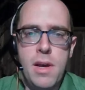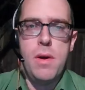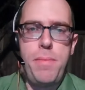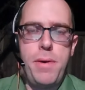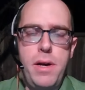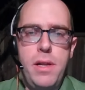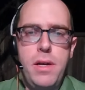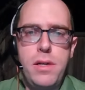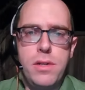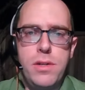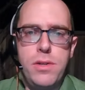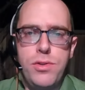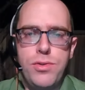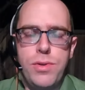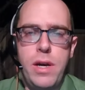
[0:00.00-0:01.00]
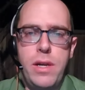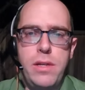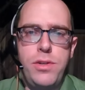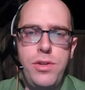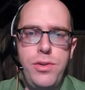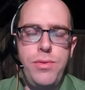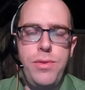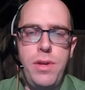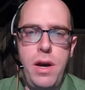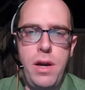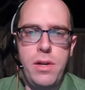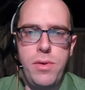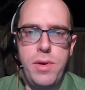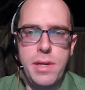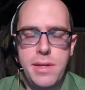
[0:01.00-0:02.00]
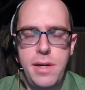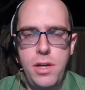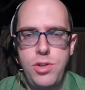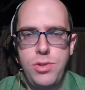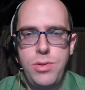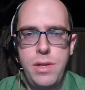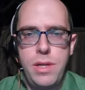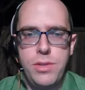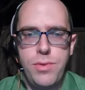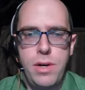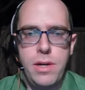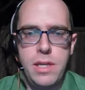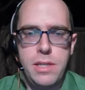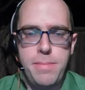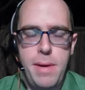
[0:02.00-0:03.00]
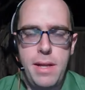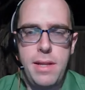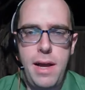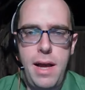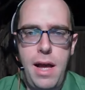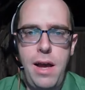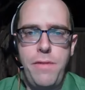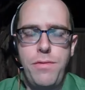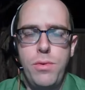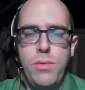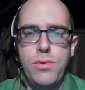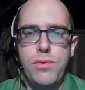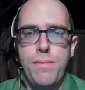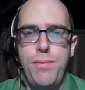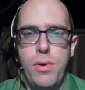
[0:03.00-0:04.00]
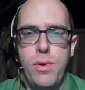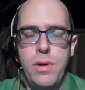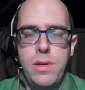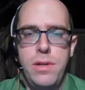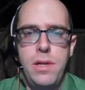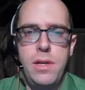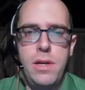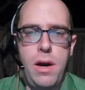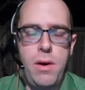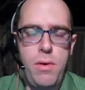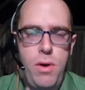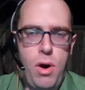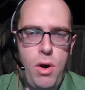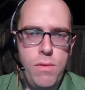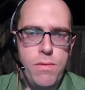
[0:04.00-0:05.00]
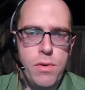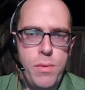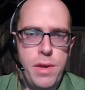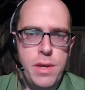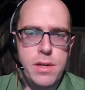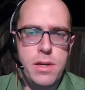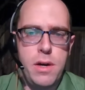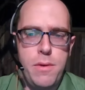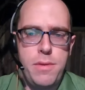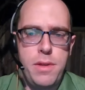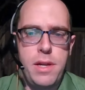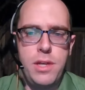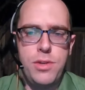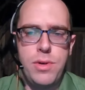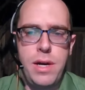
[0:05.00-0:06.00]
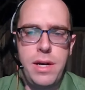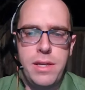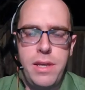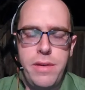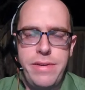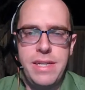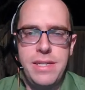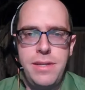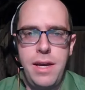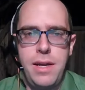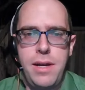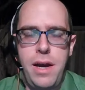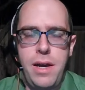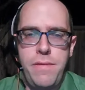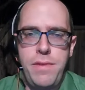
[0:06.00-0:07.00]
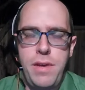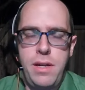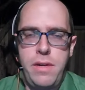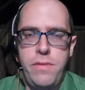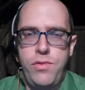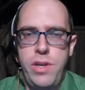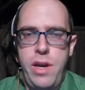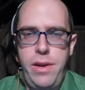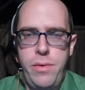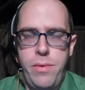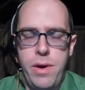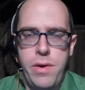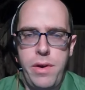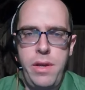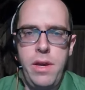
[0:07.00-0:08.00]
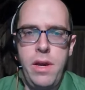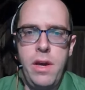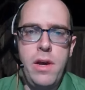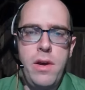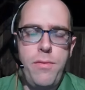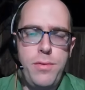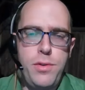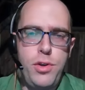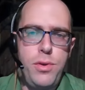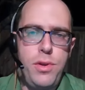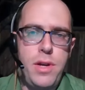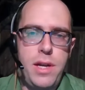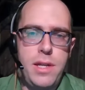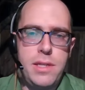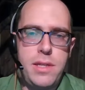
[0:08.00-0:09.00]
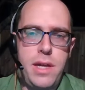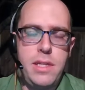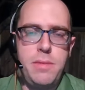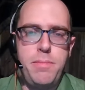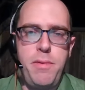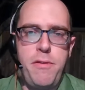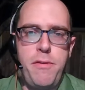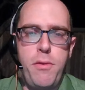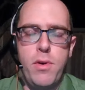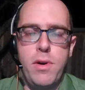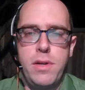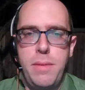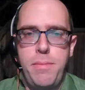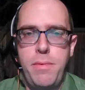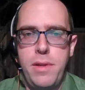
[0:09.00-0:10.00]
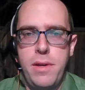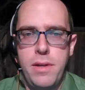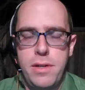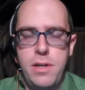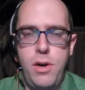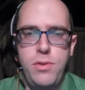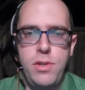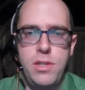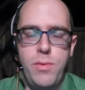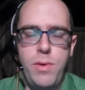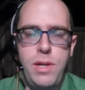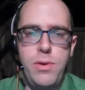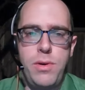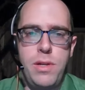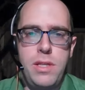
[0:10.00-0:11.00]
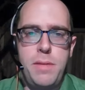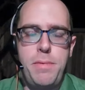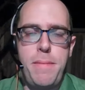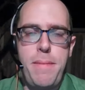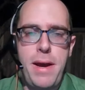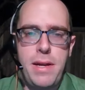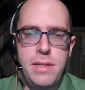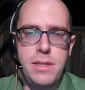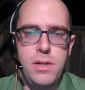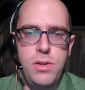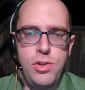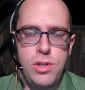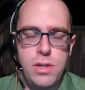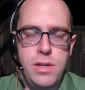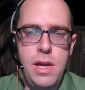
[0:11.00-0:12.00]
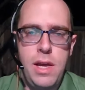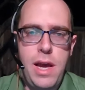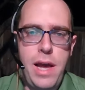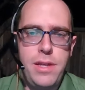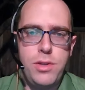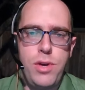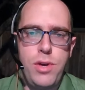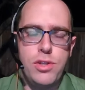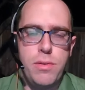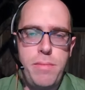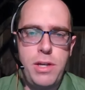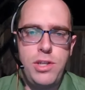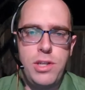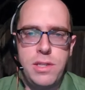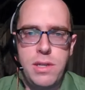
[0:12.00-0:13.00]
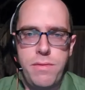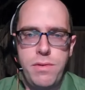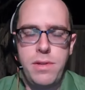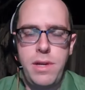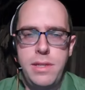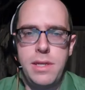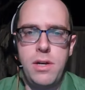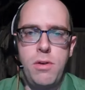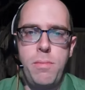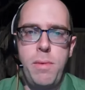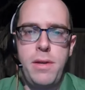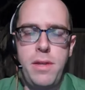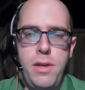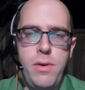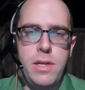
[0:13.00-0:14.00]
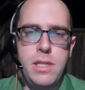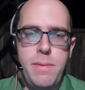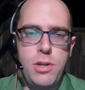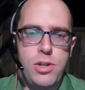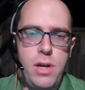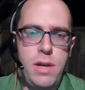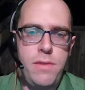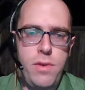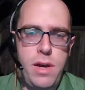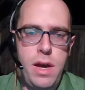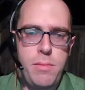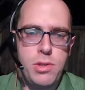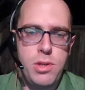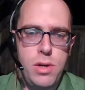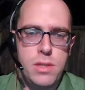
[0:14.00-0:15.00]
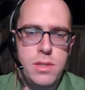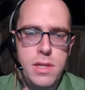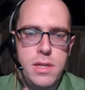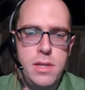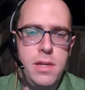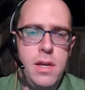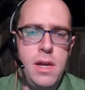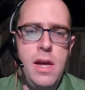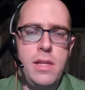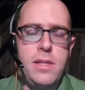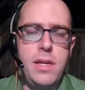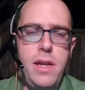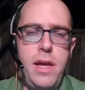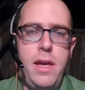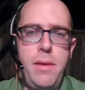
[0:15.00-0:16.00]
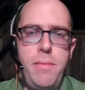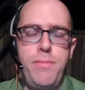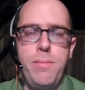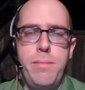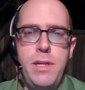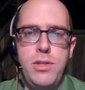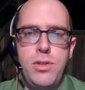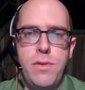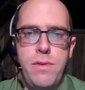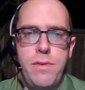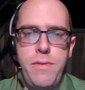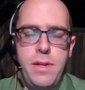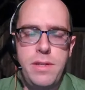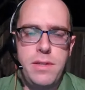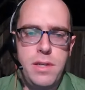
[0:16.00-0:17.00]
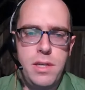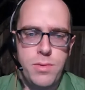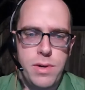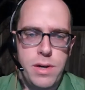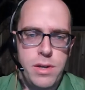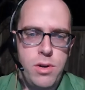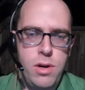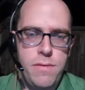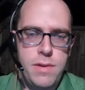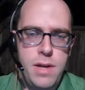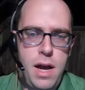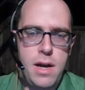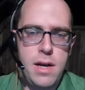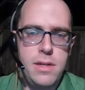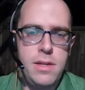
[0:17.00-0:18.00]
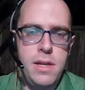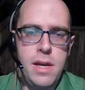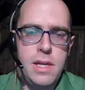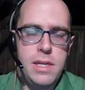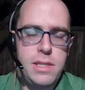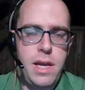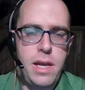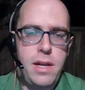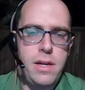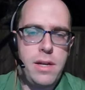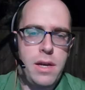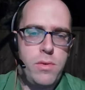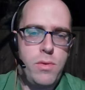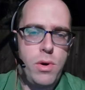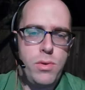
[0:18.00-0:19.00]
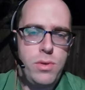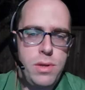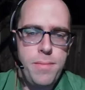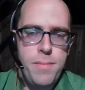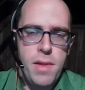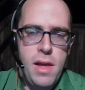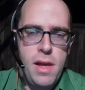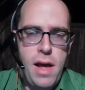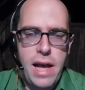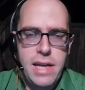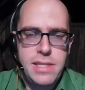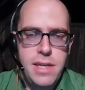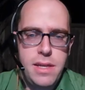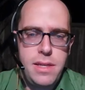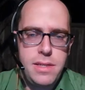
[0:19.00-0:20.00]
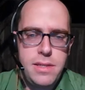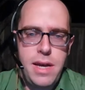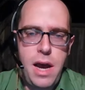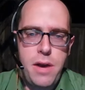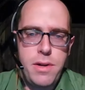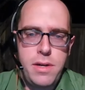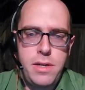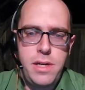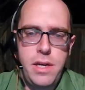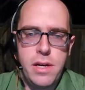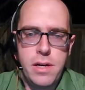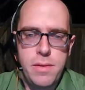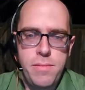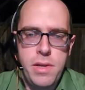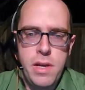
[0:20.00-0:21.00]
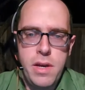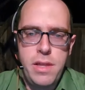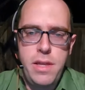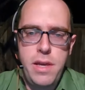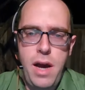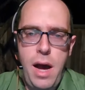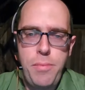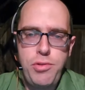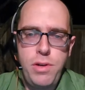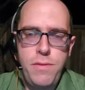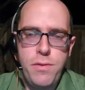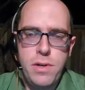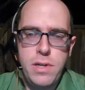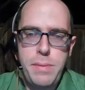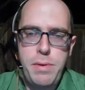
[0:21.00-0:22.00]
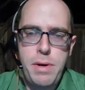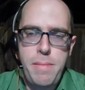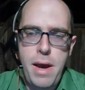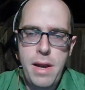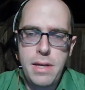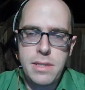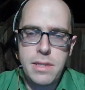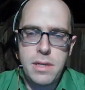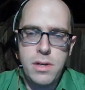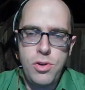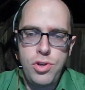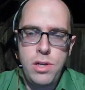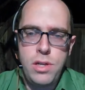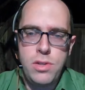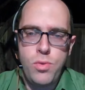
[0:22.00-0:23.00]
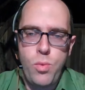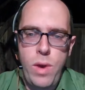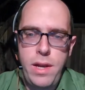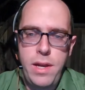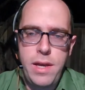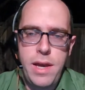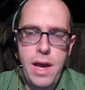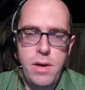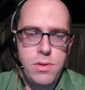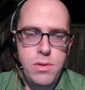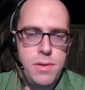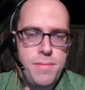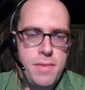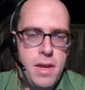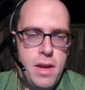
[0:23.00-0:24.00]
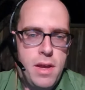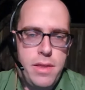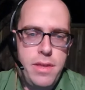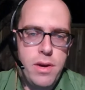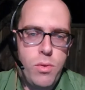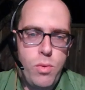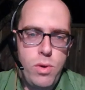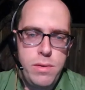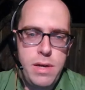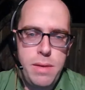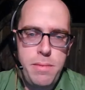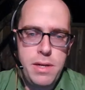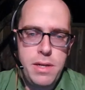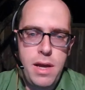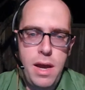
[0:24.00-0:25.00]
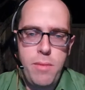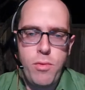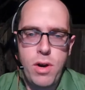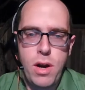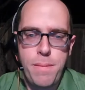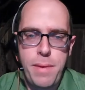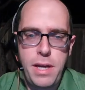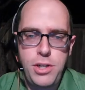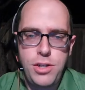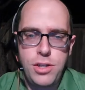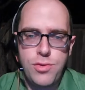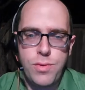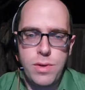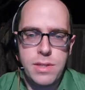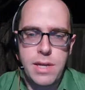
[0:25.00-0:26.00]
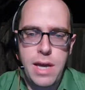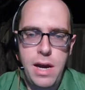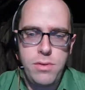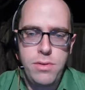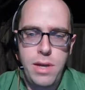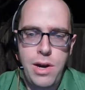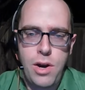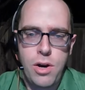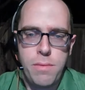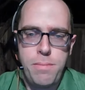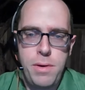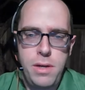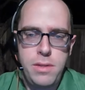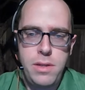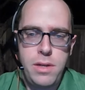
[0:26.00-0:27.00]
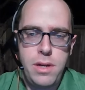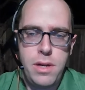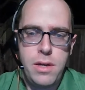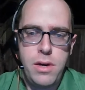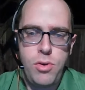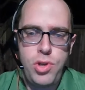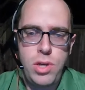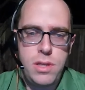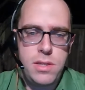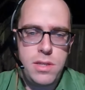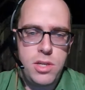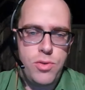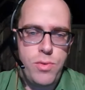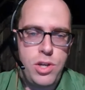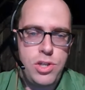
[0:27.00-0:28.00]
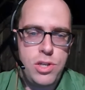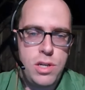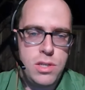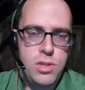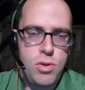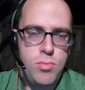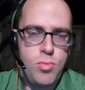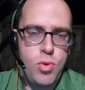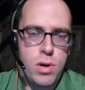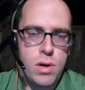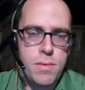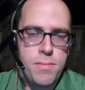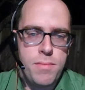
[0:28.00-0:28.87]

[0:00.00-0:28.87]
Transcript: Political news related to the ongoing escalation between Israel and Hezbollah. After it was reported oh, over a week ago that Israel had given a deadline of the end of January to the United States before it, it closes the window on a diplomatic solution, and this was also mentioned several days ago by the U.S. Special Envoy Amos Hochstein, today Minister of Defense in Israel Yoav Gallant stated, and I quote, I say this loud and clear. The option for a diplomatic solution is waning out. There will come a time where our patience runs out and our ability to negotiate the situation is no more.